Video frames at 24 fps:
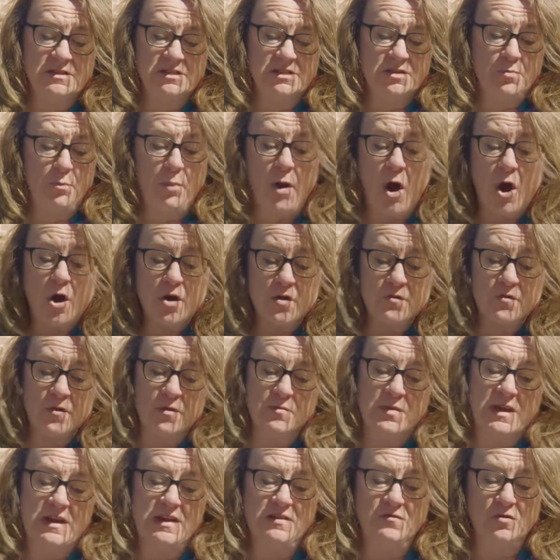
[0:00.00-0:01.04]
Depart
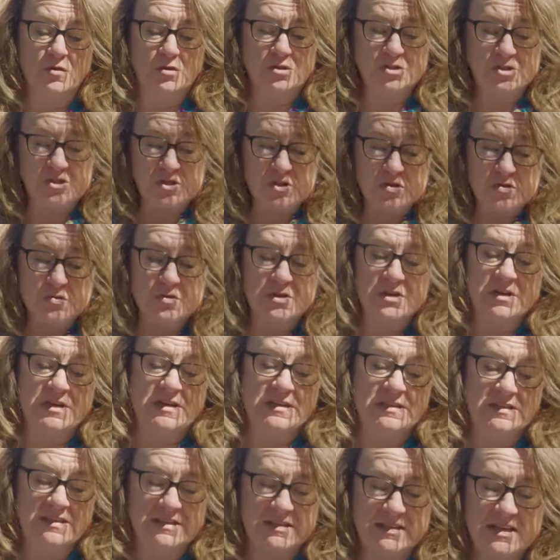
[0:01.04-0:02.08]
from evil, do
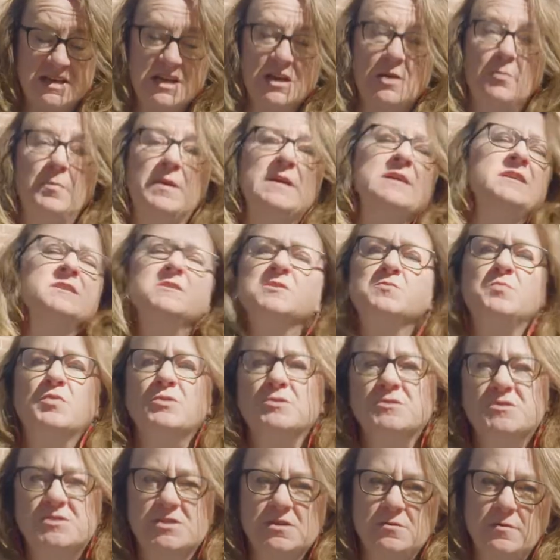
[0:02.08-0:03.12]
good, seek peace,
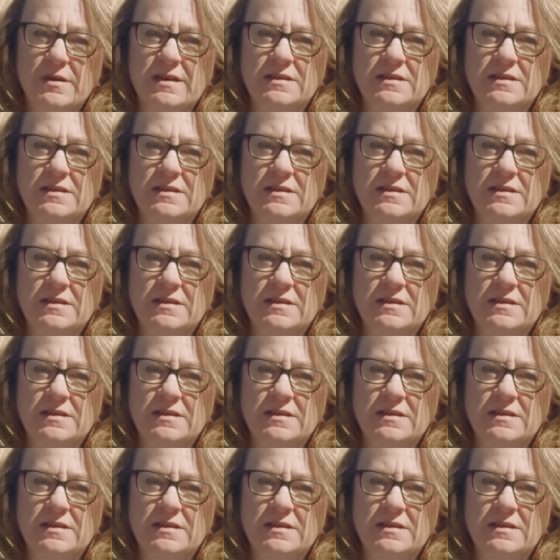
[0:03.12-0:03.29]
pursue